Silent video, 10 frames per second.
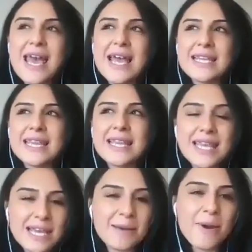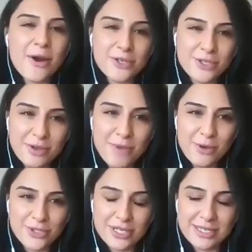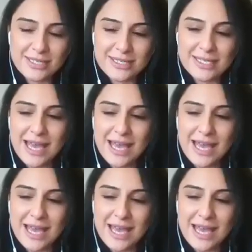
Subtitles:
and think about your emotions.